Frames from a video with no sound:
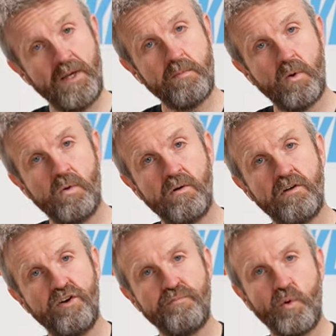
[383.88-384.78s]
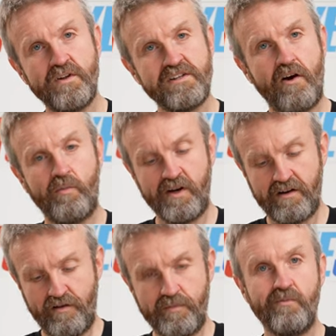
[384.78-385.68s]
people who've bought this helmet
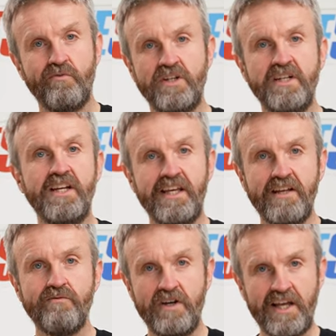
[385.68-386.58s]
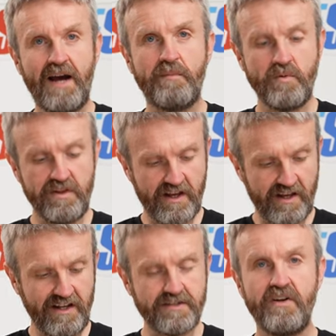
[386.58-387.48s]
have been really, really happy with it.
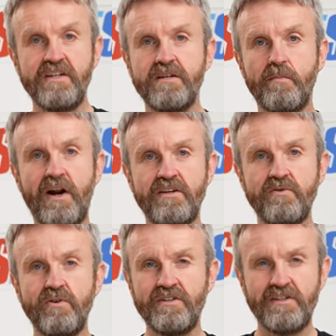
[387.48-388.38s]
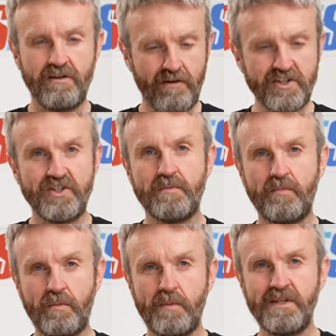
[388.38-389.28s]
And let's face it, practical considerations are
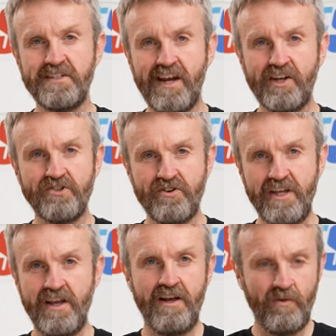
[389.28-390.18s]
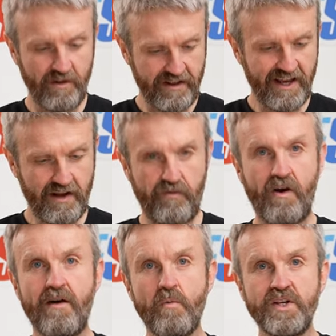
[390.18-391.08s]
probably secondary with an
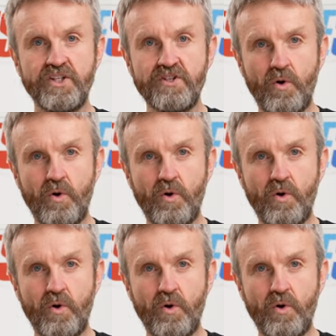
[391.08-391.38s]
Airflite, which is